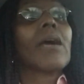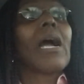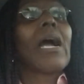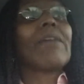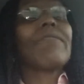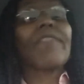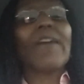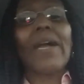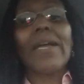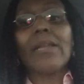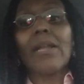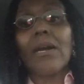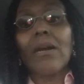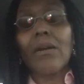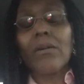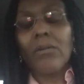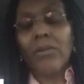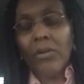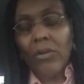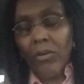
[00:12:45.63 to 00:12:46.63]
I find
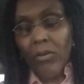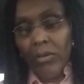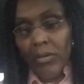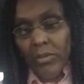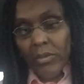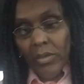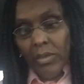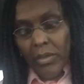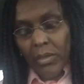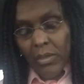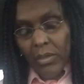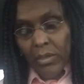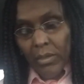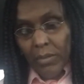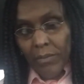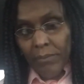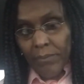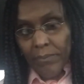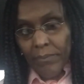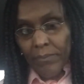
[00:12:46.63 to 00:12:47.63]
out
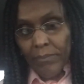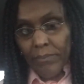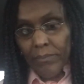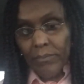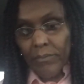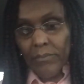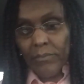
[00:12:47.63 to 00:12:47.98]
on